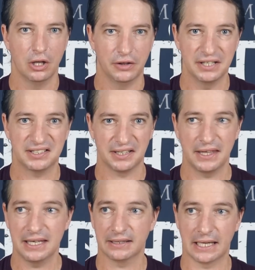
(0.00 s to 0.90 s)
this
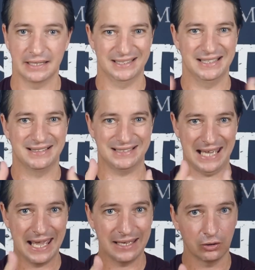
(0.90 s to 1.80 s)
thing that is
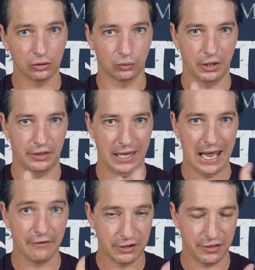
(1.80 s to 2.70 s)
entangled with
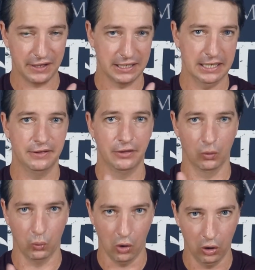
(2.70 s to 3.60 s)
everything in the
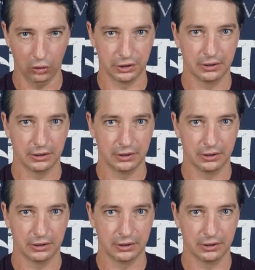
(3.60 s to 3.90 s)
world.